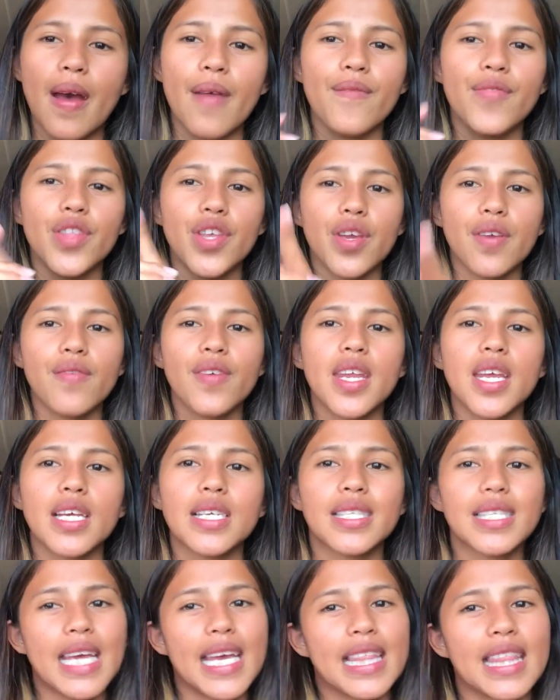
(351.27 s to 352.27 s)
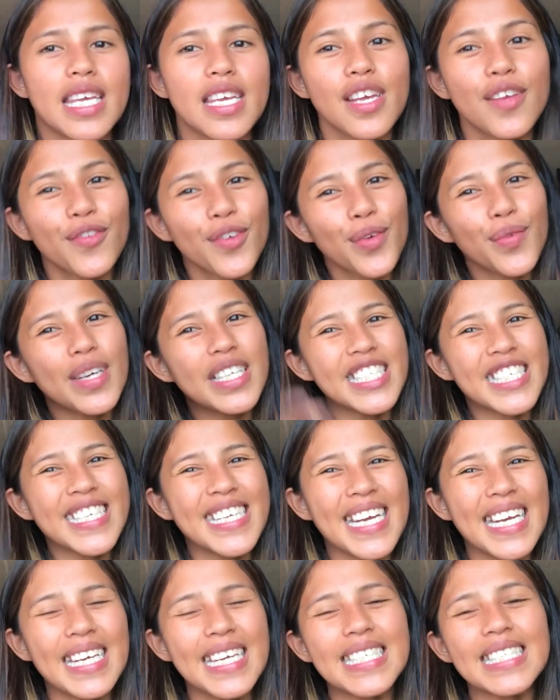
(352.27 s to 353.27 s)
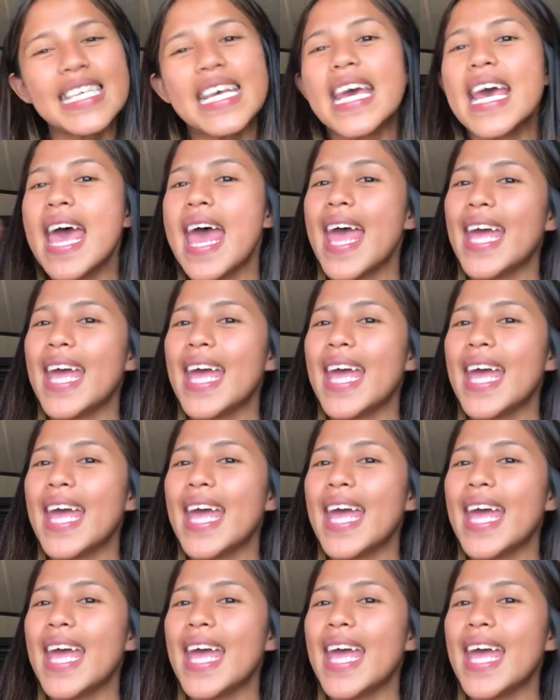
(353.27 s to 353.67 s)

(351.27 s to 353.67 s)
have new videos. And thank you for watching, guys.